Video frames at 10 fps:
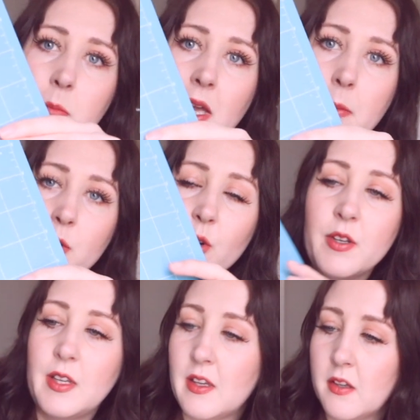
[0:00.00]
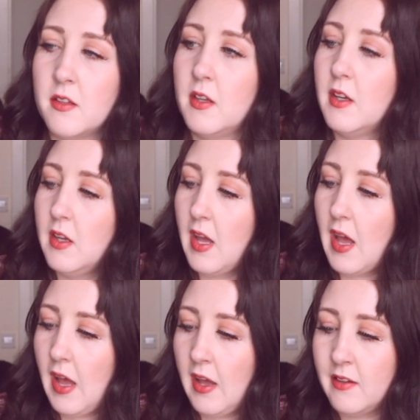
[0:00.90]
of paper on here,
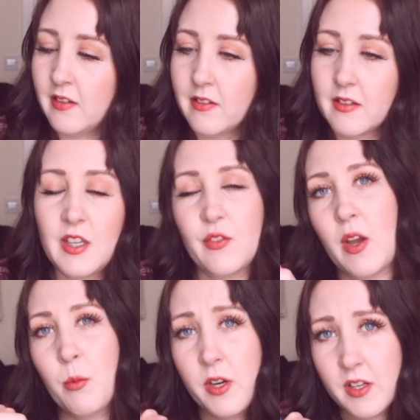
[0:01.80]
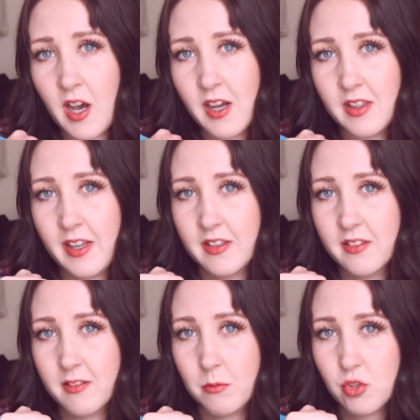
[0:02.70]
and if I were to cut like
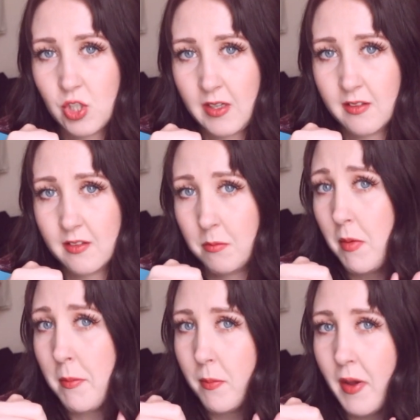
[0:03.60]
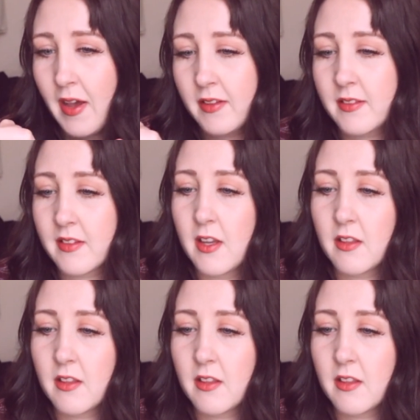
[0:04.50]
some sheets, some memo pads,